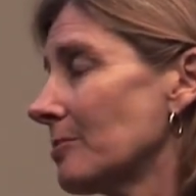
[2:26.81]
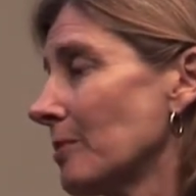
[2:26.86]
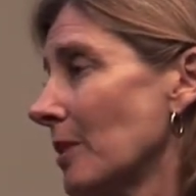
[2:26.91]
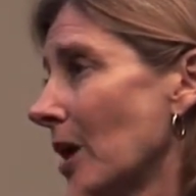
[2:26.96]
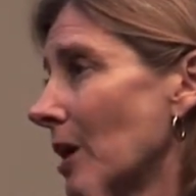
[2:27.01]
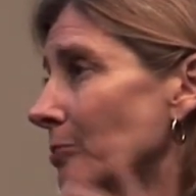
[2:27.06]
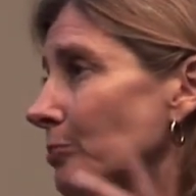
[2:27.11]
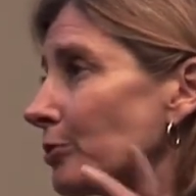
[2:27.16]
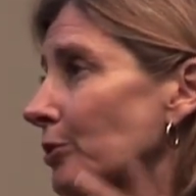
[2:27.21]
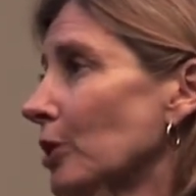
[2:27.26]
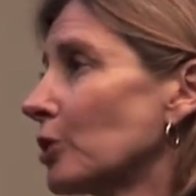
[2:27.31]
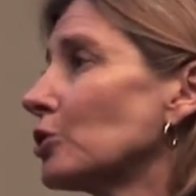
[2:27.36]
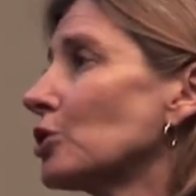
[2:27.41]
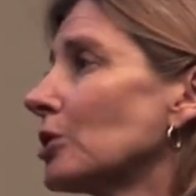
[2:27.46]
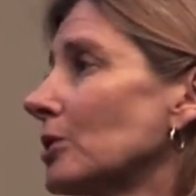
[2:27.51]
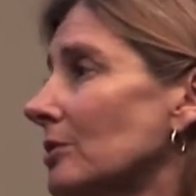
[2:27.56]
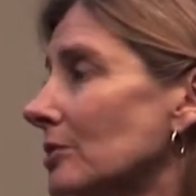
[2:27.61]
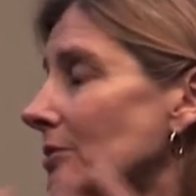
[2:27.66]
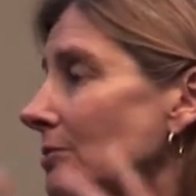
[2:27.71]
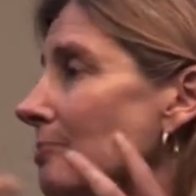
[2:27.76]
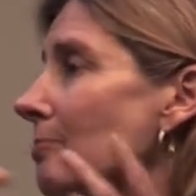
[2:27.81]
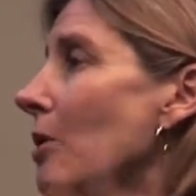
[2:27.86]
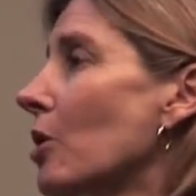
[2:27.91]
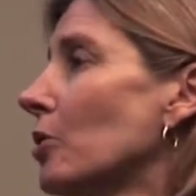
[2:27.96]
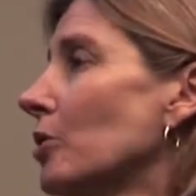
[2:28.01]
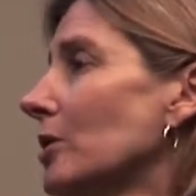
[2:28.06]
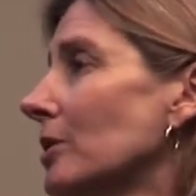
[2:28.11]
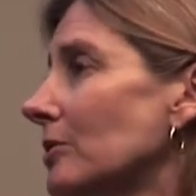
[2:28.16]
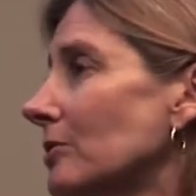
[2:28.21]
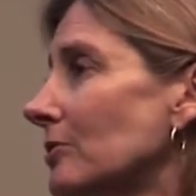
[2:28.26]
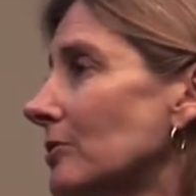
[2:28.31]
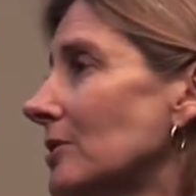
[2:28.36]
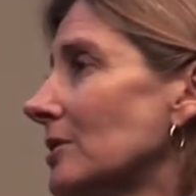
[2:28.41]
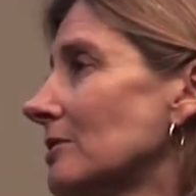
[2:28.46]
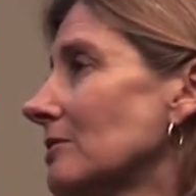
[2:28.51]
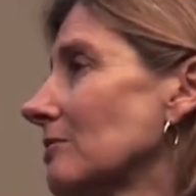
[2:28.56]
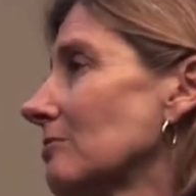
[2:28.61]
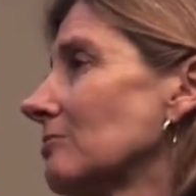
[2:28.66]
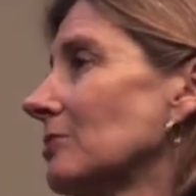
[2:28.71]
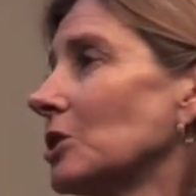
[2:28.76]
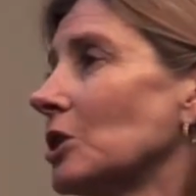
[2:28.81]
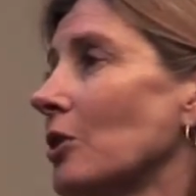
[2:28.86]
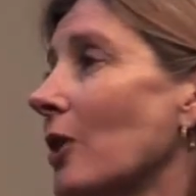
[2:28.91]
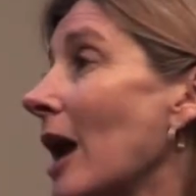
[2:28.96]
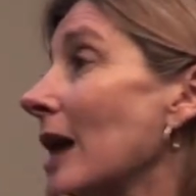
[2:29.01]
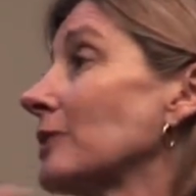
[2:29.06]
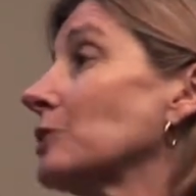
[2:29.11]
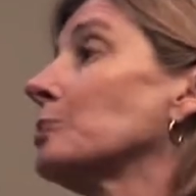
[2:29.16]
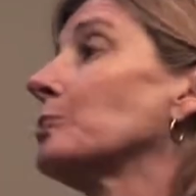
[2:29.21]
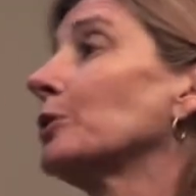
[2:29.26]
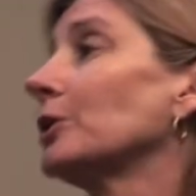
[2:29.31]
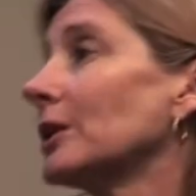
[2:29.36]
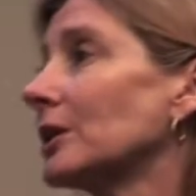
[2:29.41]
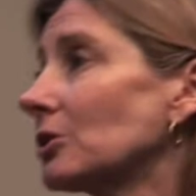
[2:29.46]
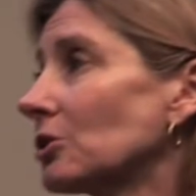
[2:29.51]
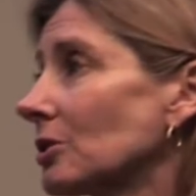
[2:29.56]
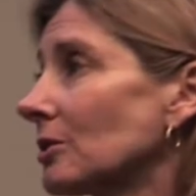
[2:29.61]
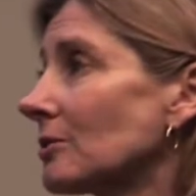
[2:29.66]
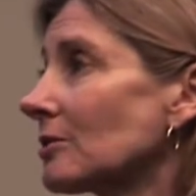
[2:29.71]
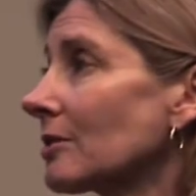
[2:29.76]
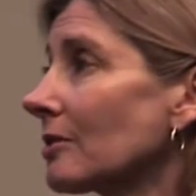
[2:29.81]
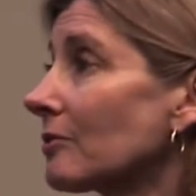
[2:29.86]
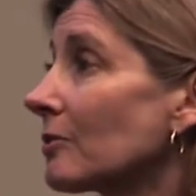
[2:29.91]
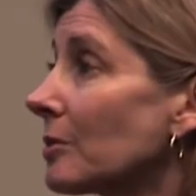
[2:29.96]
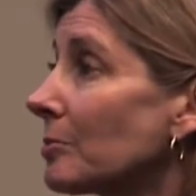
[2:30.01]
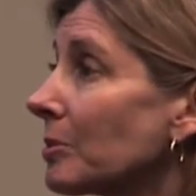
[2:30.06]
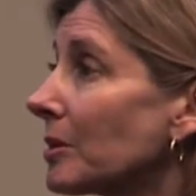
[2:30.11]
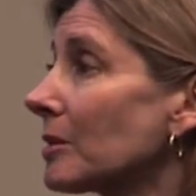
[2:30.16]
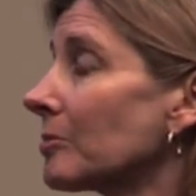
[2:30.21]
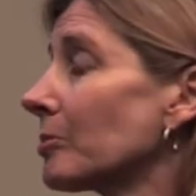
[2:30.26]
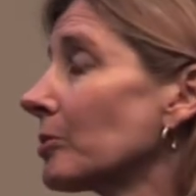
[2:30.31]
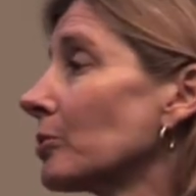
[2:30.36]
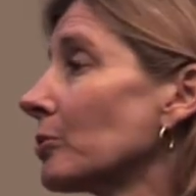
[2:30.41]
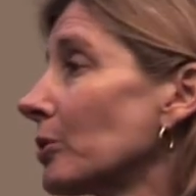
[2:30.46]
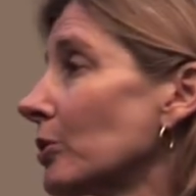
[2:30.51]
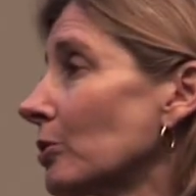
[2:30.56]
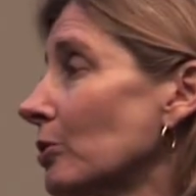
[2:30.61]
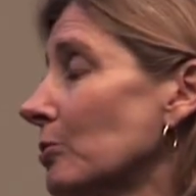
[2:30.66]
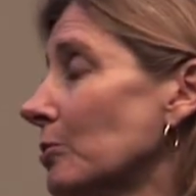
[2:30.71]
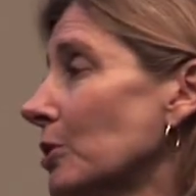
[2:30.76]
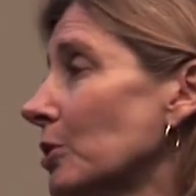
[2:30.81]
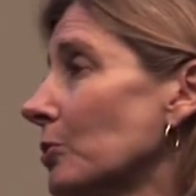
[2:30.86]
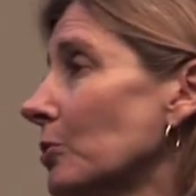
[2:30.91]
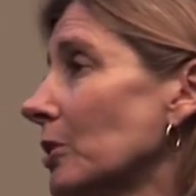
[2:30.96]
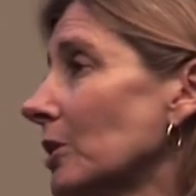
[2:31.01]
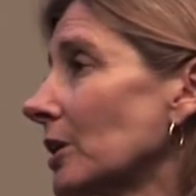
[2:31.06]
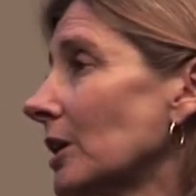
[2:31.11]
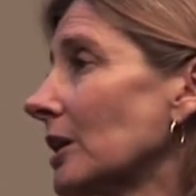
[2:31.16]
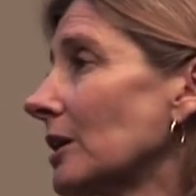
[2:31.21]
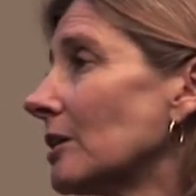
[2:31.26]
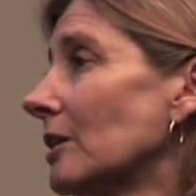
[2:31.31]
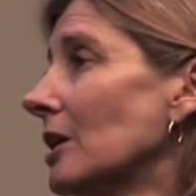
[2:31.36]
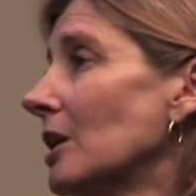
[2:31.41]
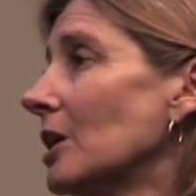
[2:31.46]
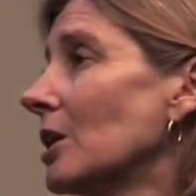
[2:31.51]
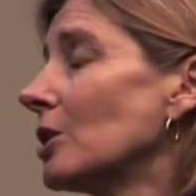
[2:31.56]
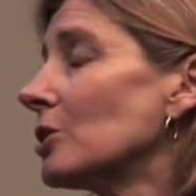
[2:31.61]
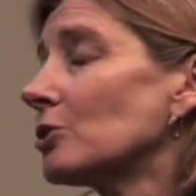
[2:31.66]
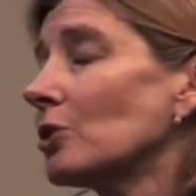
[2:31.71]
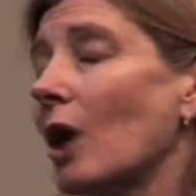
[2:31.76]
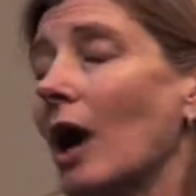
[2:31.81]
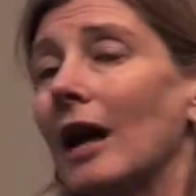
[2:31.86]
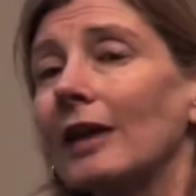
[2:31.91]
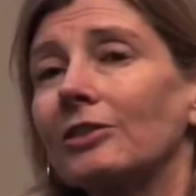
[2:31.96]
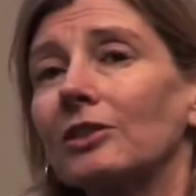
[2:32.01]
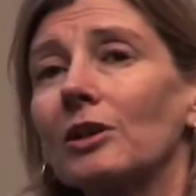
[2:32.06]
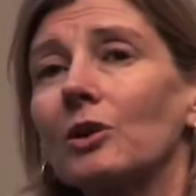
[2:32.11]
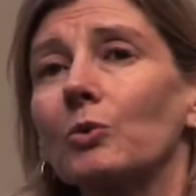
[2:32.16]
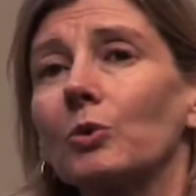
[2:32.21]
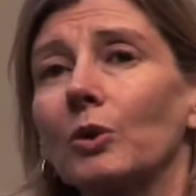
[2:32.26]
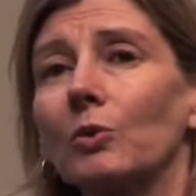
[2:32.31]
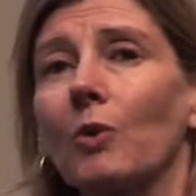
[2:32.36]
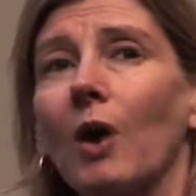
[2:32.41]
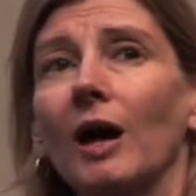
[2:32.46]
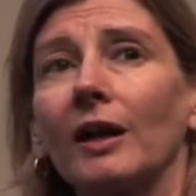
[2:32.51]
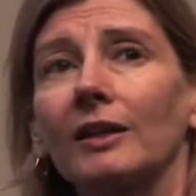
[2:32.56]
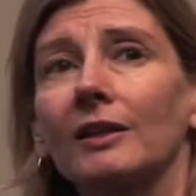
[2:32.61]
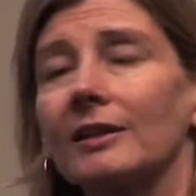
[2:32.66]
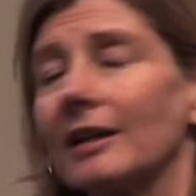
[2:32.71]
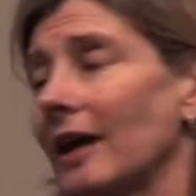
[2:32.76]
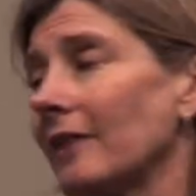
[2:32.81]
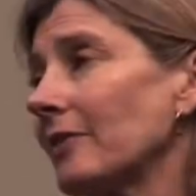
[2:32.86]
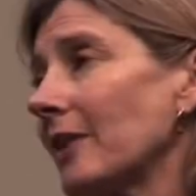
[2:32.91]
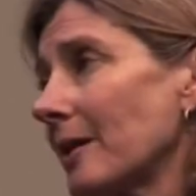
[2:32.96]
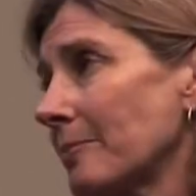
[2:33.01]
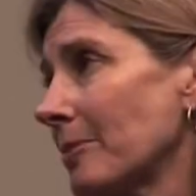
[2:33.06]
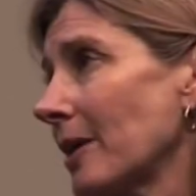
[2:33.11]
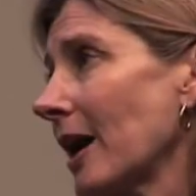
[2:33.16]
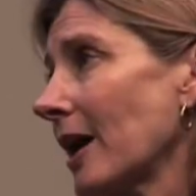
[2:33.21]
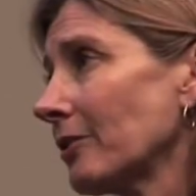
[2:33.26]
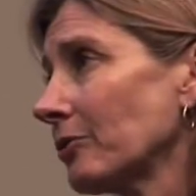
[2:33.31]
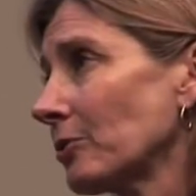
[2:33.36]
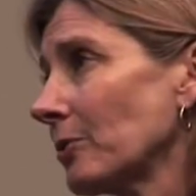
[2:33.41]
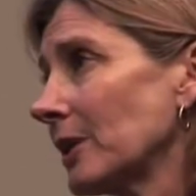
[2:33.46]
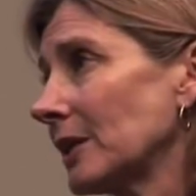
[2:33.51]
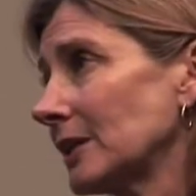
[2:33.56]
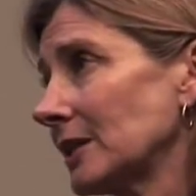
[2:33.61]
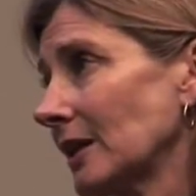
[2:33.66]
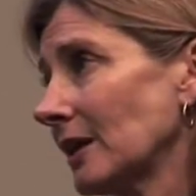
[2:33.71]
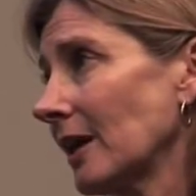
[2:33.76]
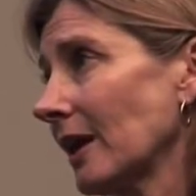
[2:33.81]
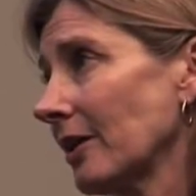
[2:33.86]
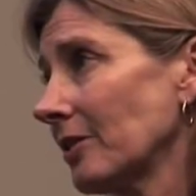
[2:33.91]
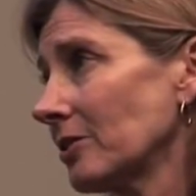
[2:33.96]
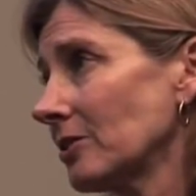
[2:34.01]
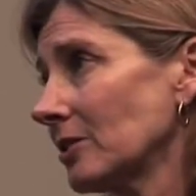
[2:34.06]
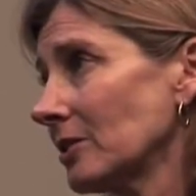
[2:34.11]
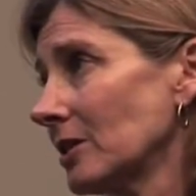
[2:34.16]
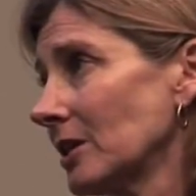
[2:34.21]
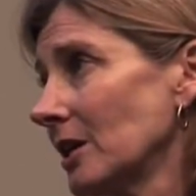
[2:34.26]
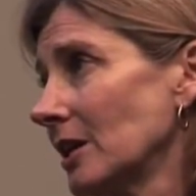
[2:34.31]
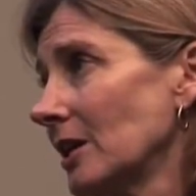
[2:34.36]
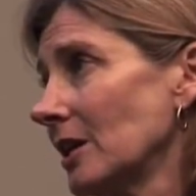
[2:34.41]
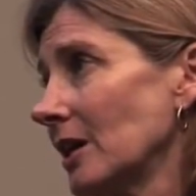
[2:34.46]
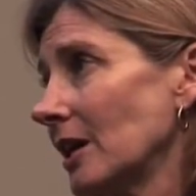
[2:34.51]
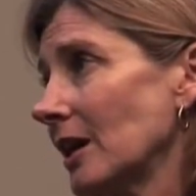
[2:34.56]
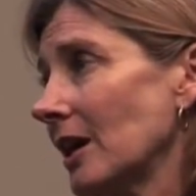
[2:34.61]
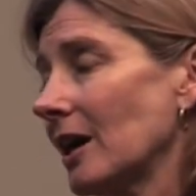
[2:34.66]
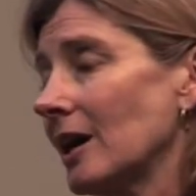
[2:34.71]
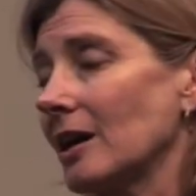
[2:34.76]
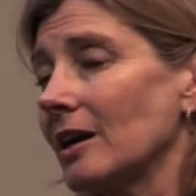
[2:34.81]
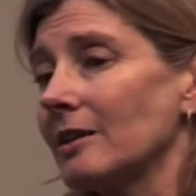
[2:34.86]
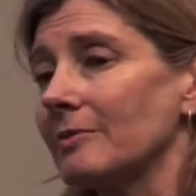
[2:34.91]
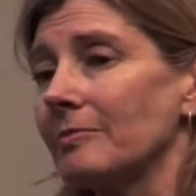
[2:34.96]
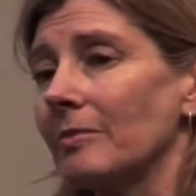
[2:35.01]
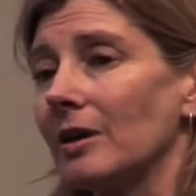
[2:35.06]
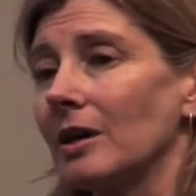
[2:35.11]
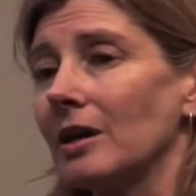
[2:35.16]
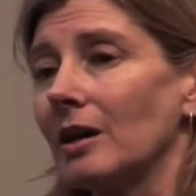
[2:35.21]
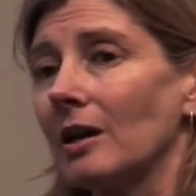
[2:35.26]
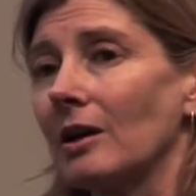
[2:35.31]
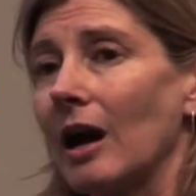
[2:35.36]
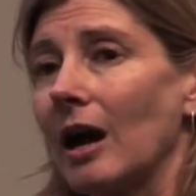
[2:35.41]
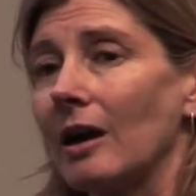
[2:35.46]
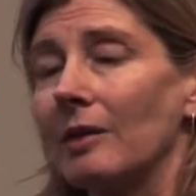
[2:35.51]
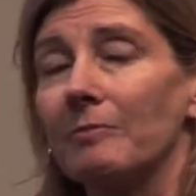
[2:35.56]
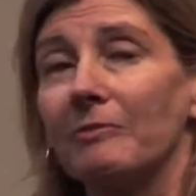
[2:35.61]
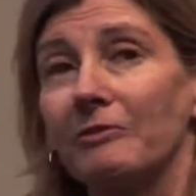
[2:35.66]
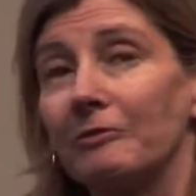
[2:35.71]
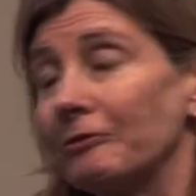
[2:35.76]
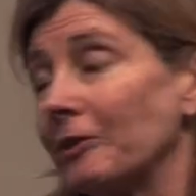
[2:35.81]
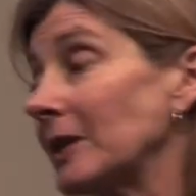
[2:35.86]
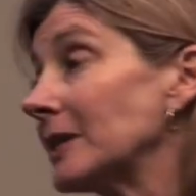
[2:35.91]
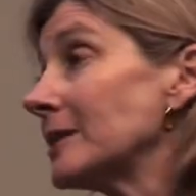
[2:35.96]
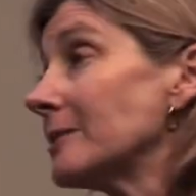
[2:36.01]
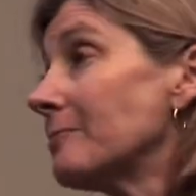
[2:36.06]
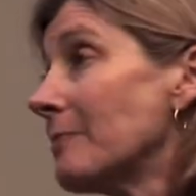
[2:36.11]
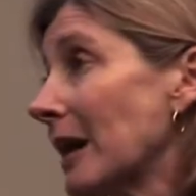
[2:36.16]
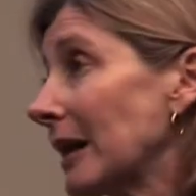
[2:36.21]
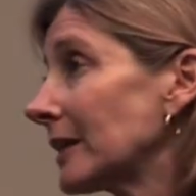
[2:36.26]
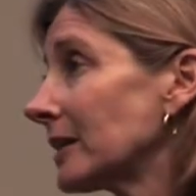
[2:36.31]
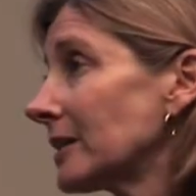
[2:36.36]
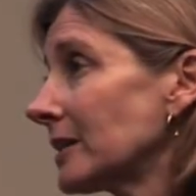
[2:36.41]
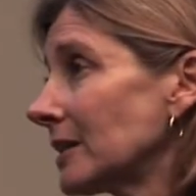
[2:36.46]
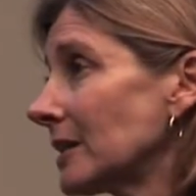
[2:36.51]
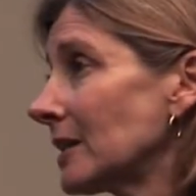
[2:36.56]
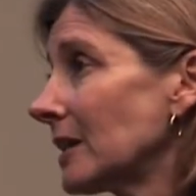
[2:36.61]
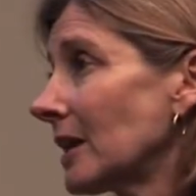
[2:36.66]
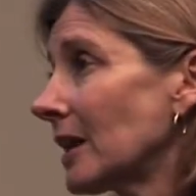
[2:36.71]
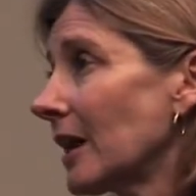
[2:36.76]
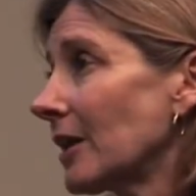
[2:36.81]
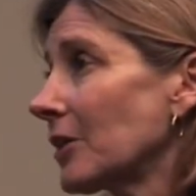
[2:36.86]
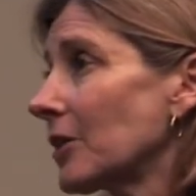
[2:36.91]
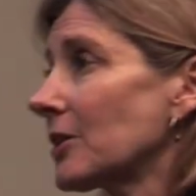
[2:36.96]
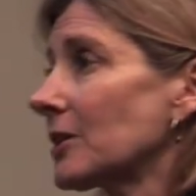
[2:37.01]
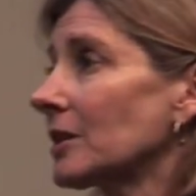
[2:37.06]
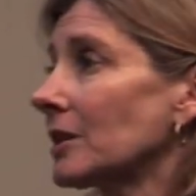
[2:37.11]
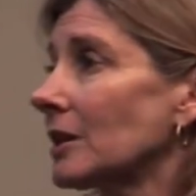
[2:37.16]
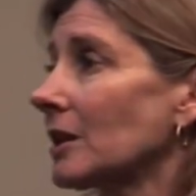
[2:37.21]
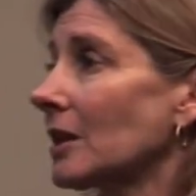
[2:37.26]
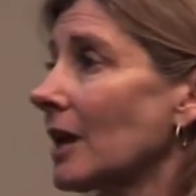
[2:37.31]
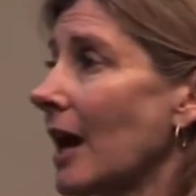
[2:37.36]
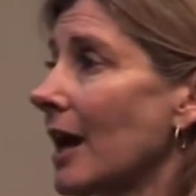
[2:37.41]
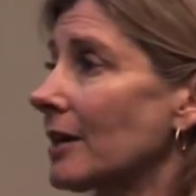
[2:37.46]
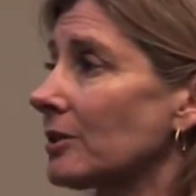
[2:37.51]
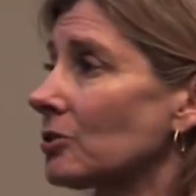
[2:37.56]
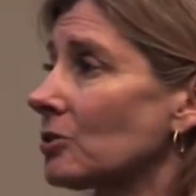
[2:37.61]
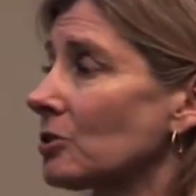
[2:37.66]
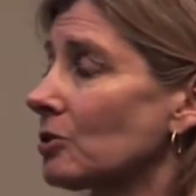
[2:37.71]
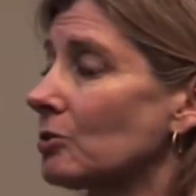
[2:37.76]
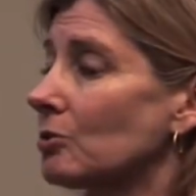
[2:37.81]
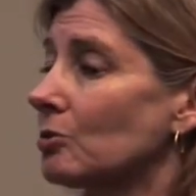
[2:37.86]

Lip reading: approaches, motives, you know, aspirations of the people with whom you're working? So I think we're walking down that pathway together. Fundamentally, I think, as